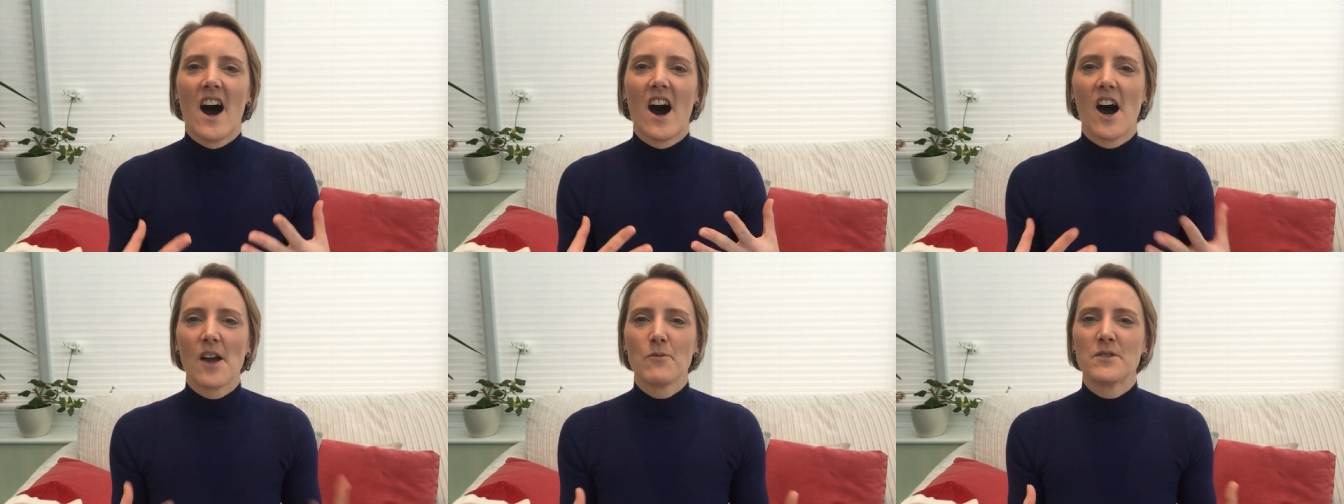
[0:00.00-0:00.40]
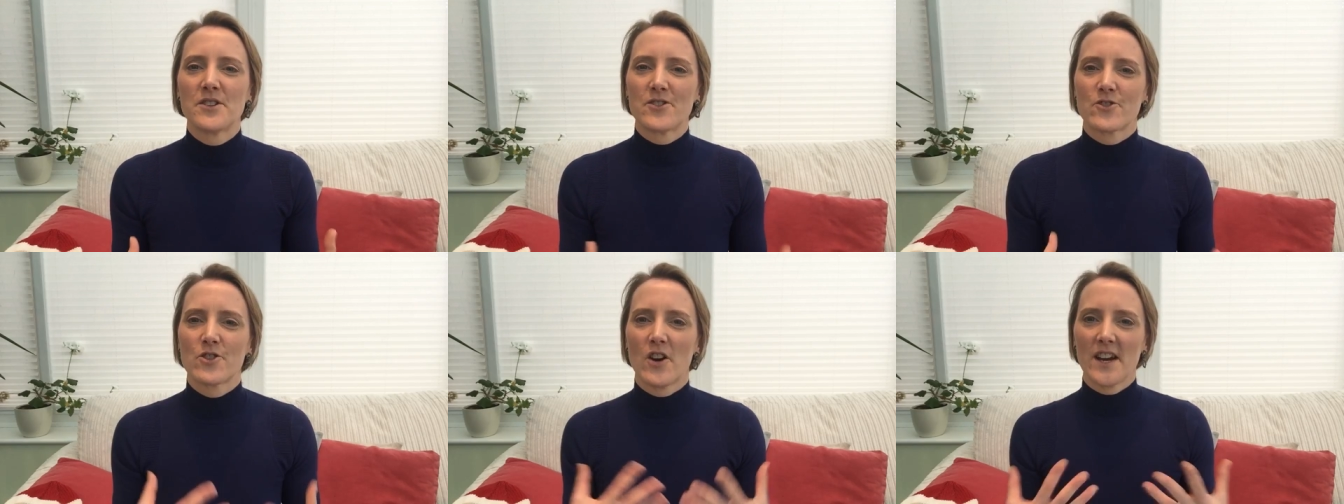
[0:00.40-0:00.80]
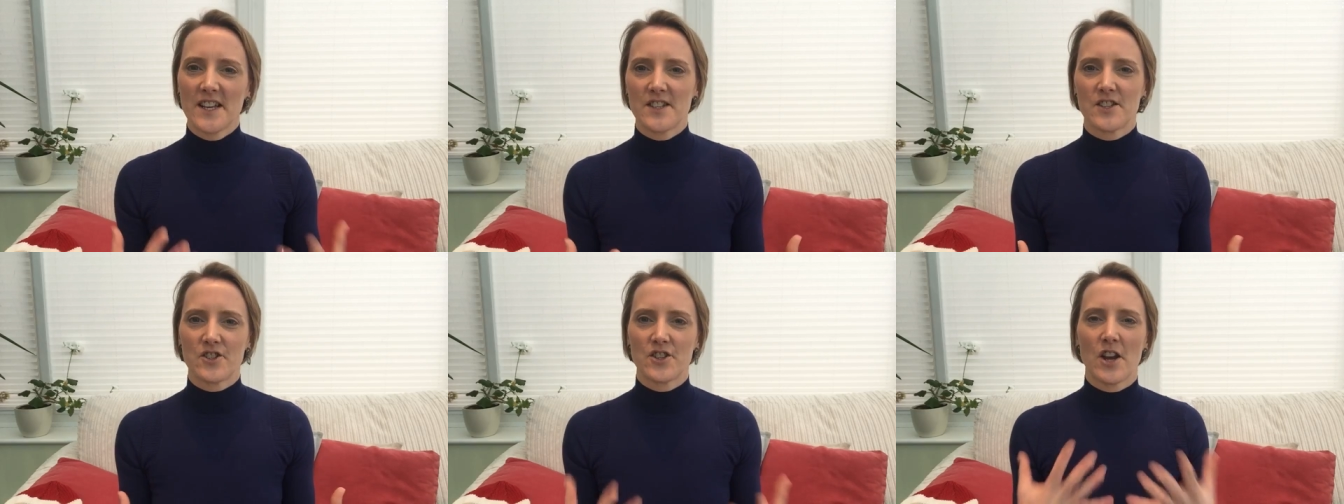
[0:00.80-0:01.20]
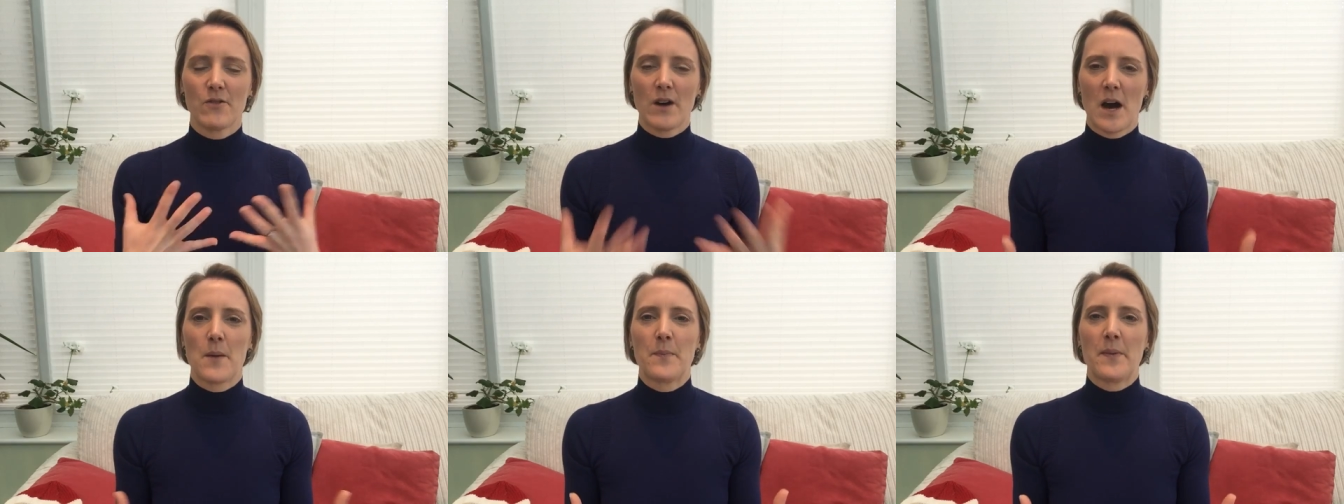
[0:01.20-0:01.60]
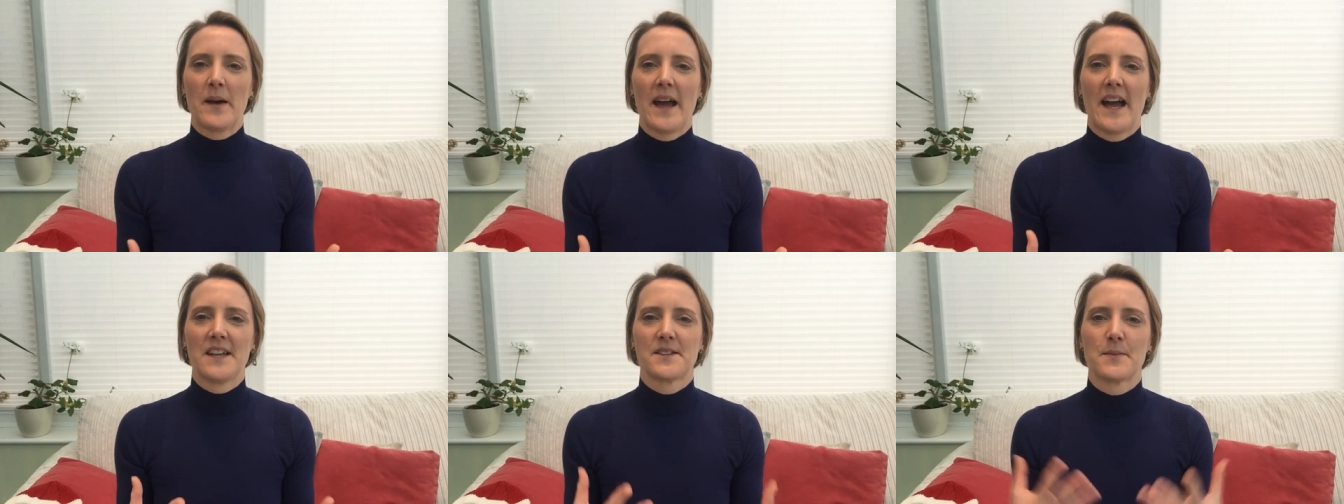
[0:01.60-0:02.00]
I was trying to show up
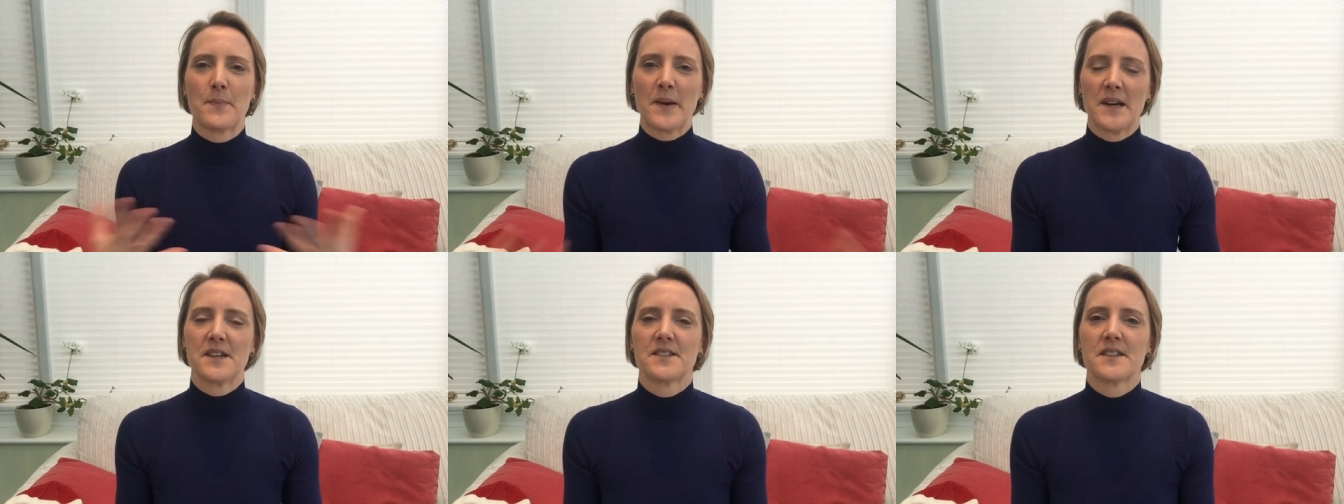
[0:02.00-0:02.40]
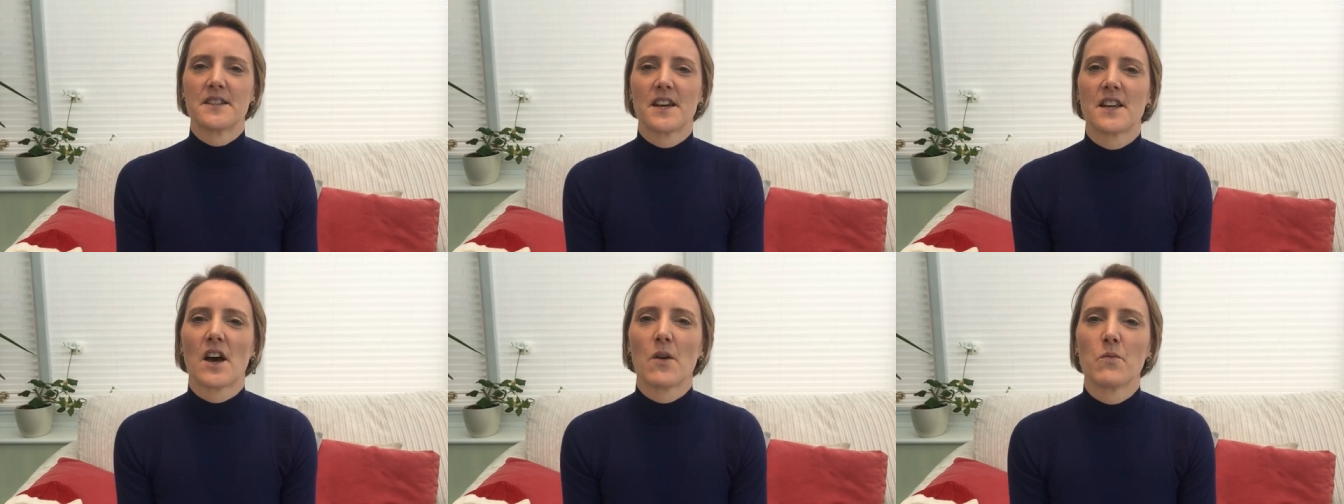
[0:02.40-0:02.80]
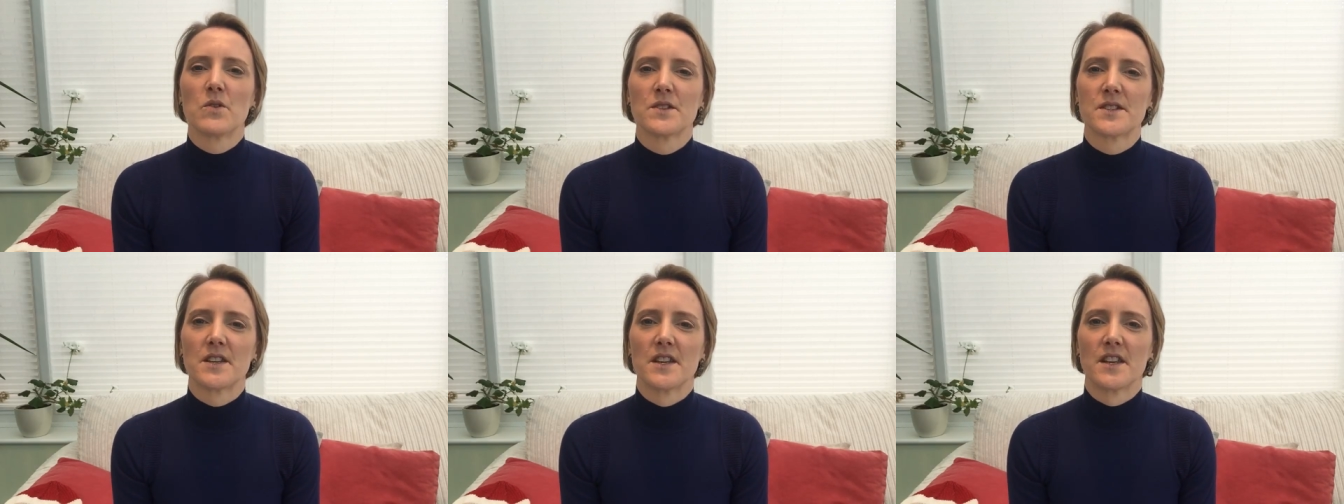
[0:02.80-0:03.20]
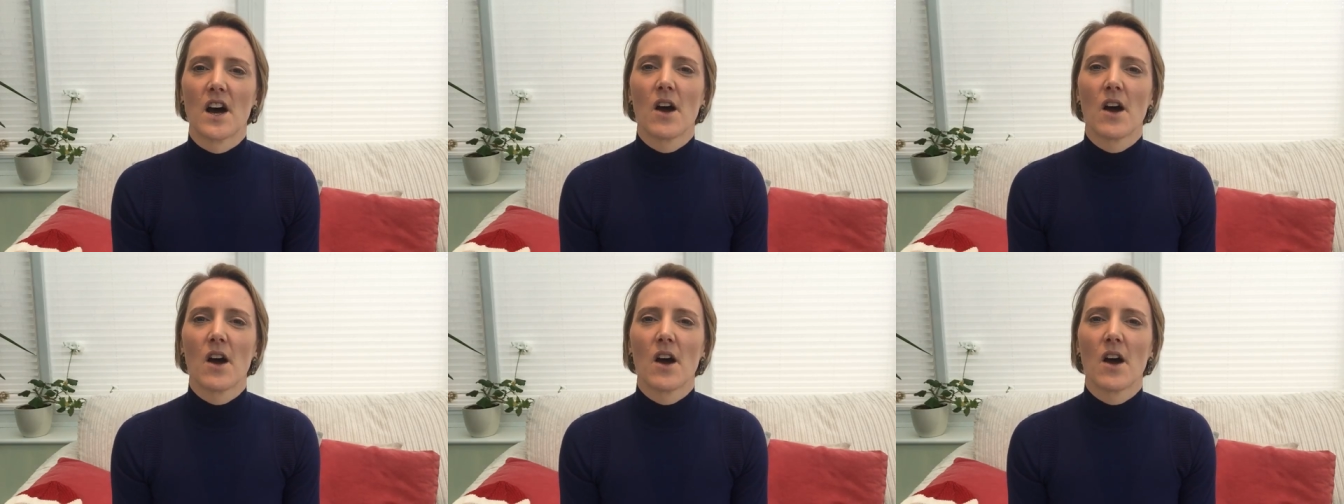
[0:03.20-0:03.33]
as a person that I wasn't.